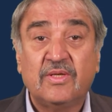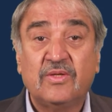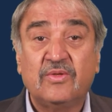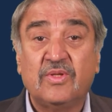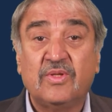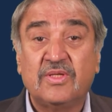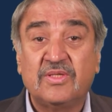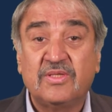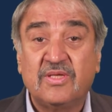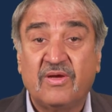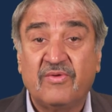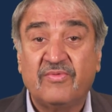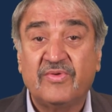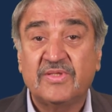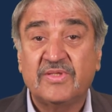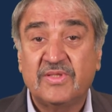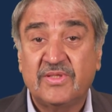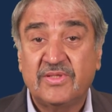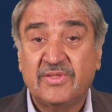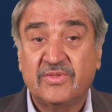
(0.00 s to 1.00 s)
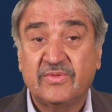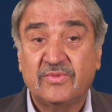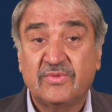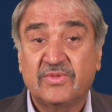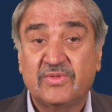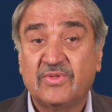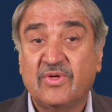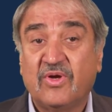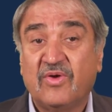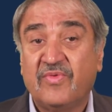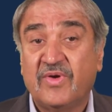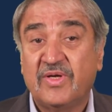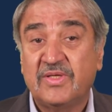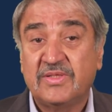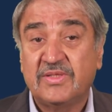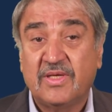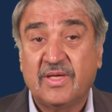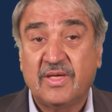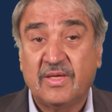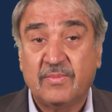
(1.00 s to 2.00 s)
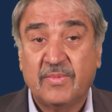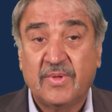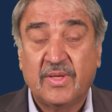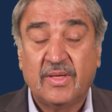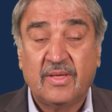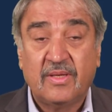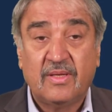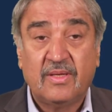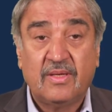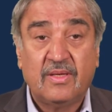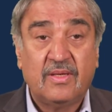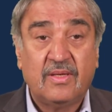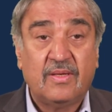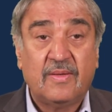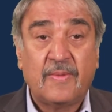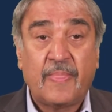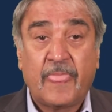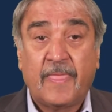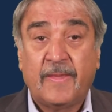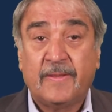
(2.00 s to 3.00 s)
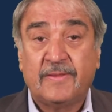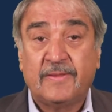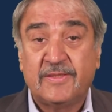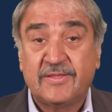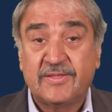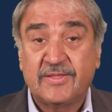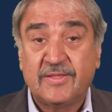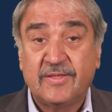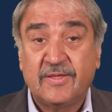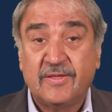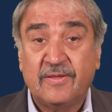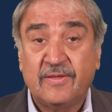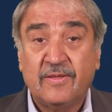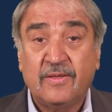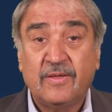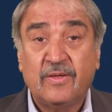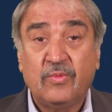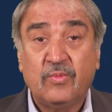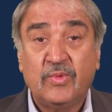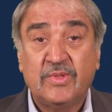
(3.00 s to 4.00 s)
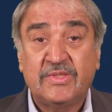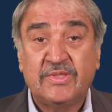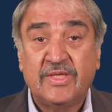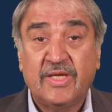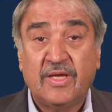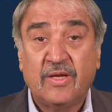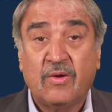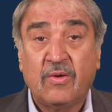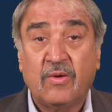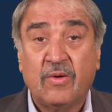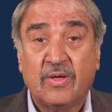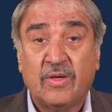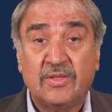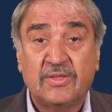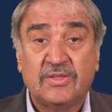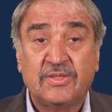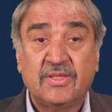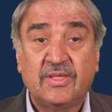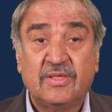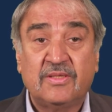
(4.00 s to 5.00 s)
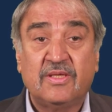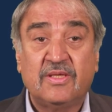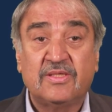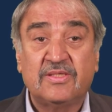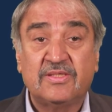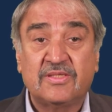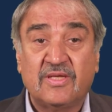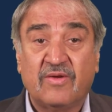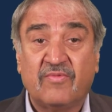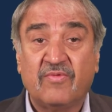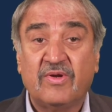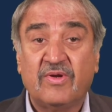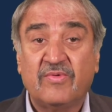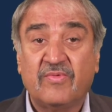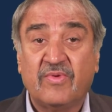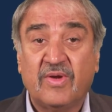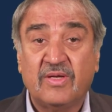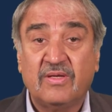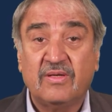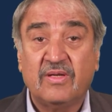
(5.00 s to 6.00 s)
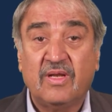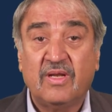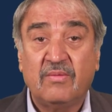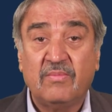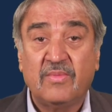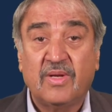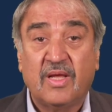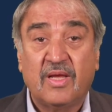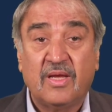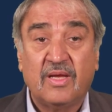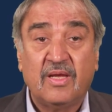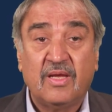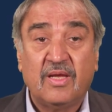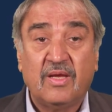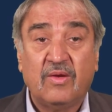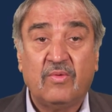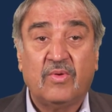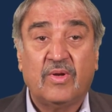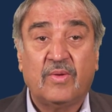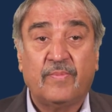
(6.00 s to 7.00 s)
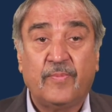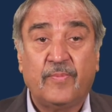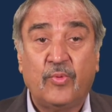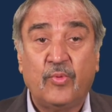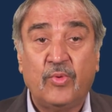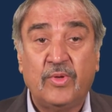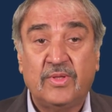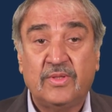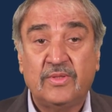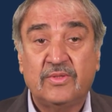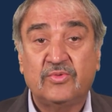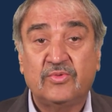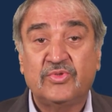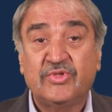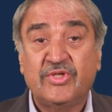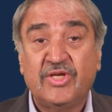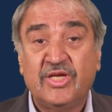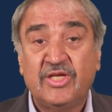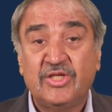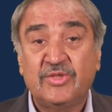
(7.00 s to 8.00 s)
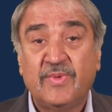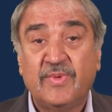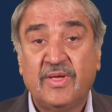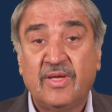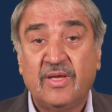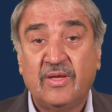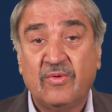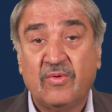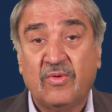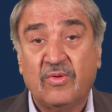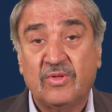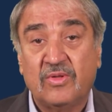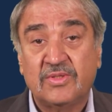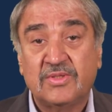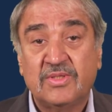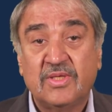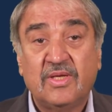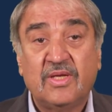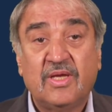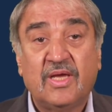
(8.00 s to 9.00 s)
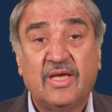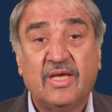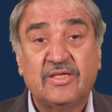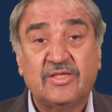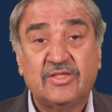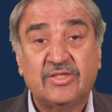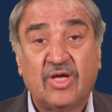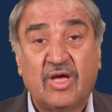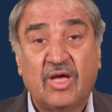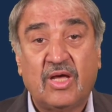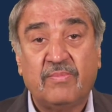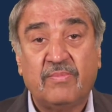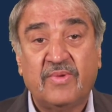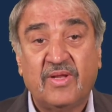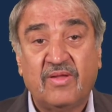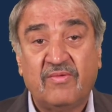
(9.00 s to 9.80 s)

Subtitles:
to the toughest issues of our time. This year, we take heart that several Triton alumni were appointed to change-making roles at top